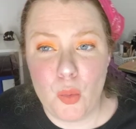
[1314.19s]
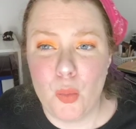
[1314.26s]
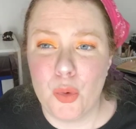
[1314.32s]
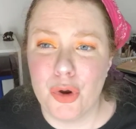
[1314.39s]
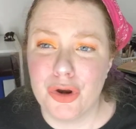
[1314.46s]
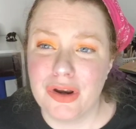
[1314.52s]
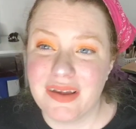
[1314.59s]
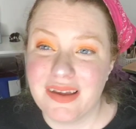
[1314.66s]

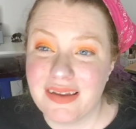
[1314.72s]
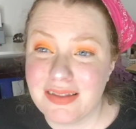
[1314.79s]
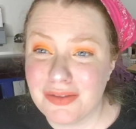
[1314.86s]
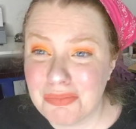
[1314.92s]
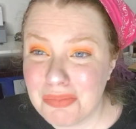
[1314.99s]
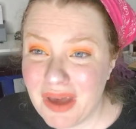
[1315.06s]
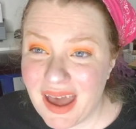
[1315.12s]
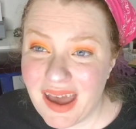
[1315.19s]
word gets
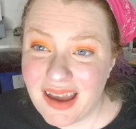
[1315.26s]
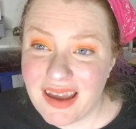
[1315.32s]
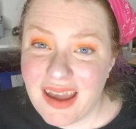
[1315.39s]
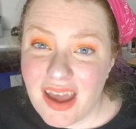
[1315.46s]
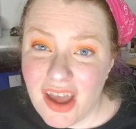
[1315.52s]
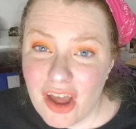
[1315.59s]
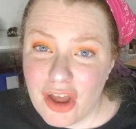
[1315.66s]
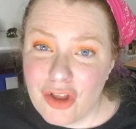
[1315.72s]
back
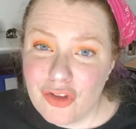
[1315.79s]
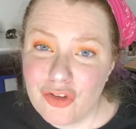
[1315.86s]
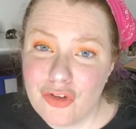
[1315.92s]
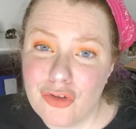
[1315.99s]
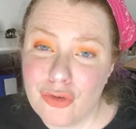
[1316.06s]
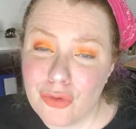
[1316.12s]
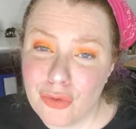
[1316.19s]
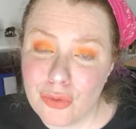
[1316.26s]

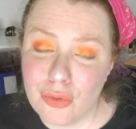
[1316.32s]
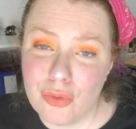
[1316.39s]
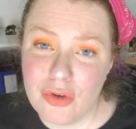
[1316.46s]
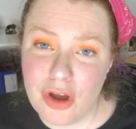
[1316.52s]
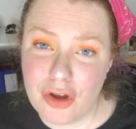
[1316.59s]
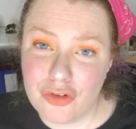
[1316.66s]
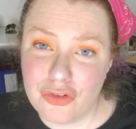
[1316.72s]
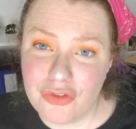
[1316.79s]
to
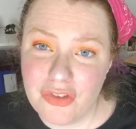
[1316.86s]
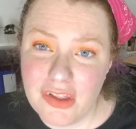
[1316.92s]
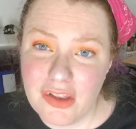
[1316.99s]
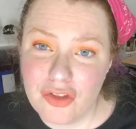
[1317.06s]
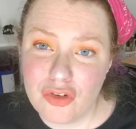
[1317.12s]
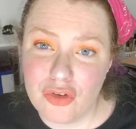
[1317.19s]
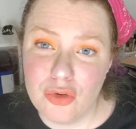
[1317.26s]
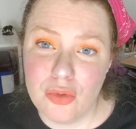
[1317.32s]
Dr.
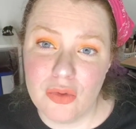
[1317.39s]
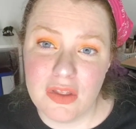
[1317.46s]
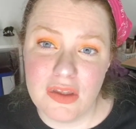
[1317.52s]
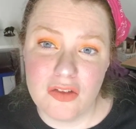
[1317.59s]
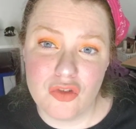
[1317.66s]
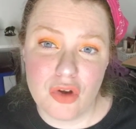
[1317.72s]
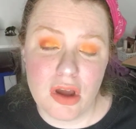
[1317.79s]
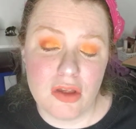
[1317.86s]
Flint, who
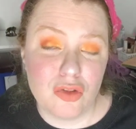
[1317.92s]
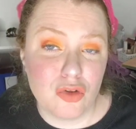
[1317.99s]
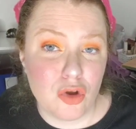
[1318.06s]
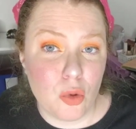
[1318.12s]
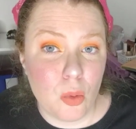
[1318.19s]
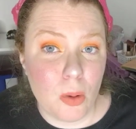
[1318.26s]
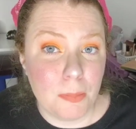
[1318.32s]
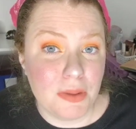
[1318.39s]
then tries to
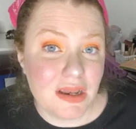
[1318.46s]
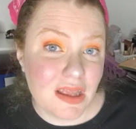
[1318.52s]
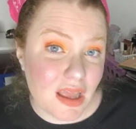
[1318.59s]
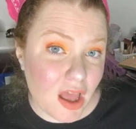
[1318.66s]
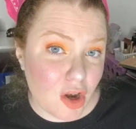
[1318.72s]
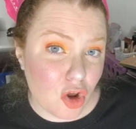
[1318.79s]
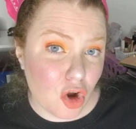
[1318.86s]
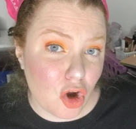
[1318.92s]
go up and
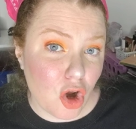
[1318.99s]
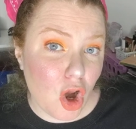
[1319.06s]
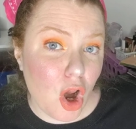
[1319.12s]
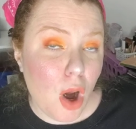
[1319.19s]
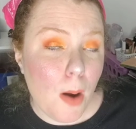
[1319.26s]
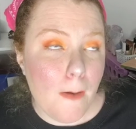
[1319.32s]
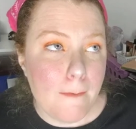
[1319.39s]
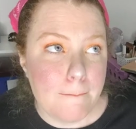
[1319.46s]
get her,
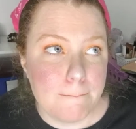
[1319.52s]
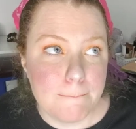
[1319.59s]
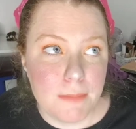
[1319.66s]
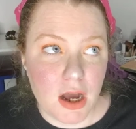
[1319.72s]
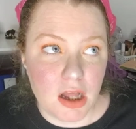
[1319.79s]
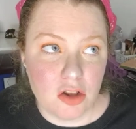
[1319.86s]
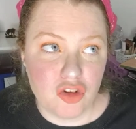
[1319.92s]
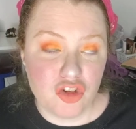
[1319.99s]

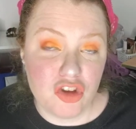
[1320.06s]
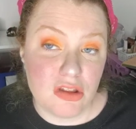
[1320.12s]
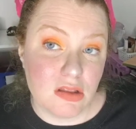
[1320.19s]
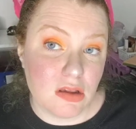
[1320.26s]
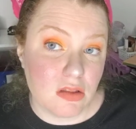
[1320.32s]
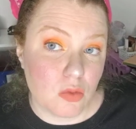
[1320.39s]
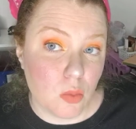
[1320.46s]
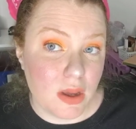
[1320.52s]
but she
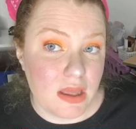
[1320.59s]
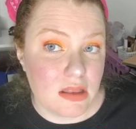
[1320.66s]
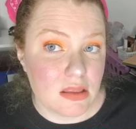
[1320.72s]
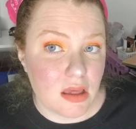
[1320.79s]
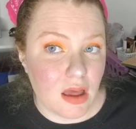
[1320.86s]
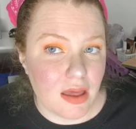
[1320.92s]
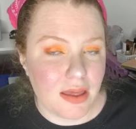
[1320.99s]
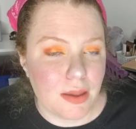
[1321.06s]
sneaks away in
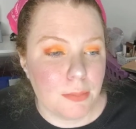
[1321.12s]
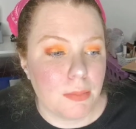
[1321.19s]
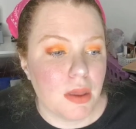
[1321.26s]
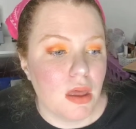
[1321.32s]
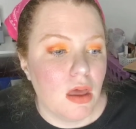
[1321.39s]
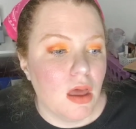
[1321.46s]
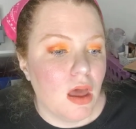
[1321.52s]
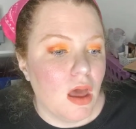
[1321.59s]

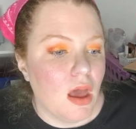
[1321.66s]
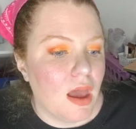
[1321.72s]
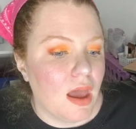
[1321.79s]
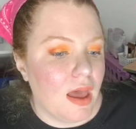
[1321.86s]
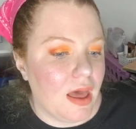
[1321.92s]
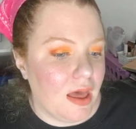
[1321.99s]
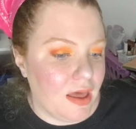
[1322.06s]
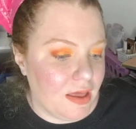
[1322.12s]
time.
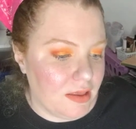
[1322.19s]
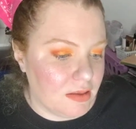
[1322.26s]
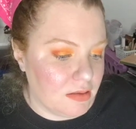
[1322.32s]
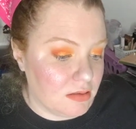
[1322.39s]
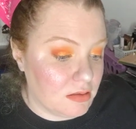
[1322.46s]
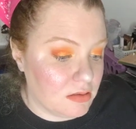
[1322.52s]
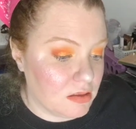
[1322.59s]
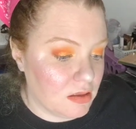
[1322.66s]

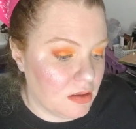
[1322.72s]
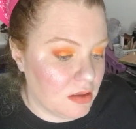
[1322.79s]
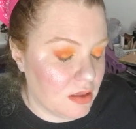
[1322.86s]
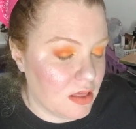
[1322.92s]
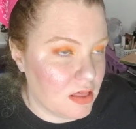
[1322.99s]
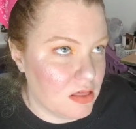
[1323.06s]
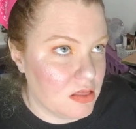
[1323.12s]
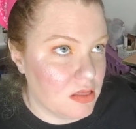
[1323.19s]
And
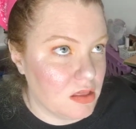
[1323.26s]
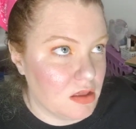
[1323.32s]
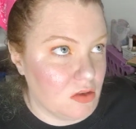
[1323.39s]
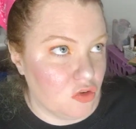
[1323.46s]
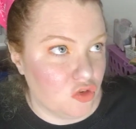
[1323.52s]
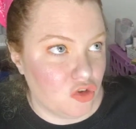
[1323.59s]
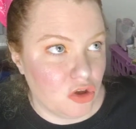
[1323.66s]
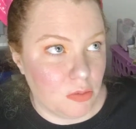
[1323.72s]

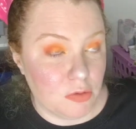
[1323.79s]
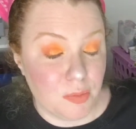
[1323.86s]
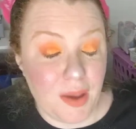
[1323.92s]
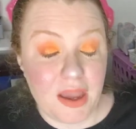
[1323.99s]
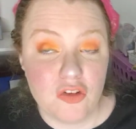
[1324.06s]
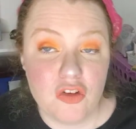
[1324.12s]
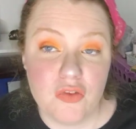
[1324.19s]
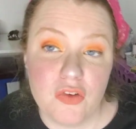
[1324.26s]
then she comes back and